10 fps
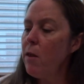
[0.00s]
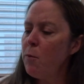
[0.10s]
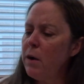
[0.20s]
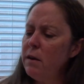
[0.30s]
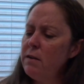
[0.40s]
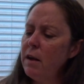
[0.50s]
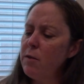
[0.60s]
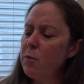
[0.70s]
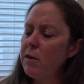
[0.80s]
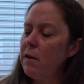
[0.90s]
We're gonna see how
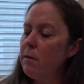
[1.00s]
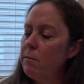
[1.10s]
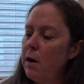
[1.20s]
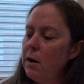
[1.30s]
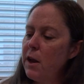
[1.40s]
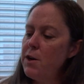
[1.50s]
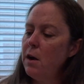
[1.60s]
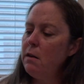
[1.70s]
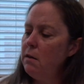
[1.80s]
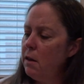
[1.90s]
this works out. Okay,
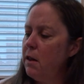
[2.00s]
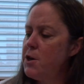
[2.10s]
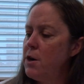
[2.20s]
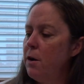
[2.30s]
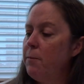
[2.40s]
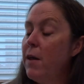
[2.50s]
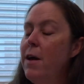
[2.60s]
I'll let you know.